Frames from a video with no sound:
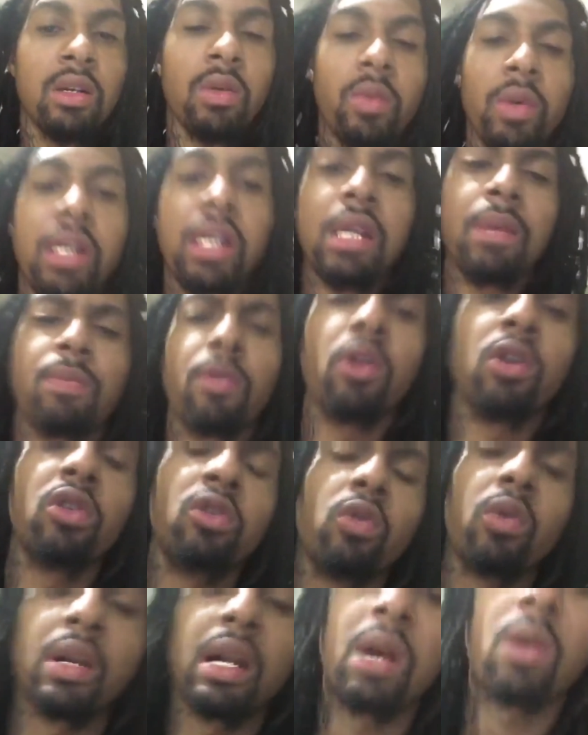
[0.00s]
We keep on
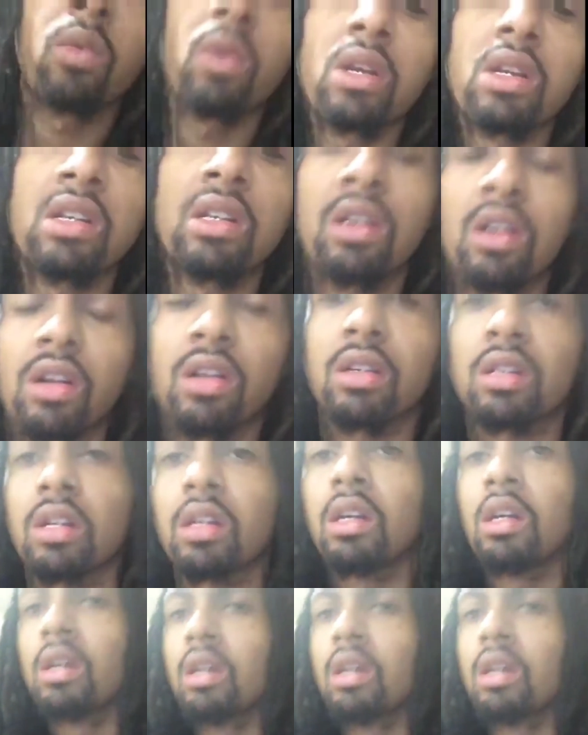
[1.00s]
doing our research.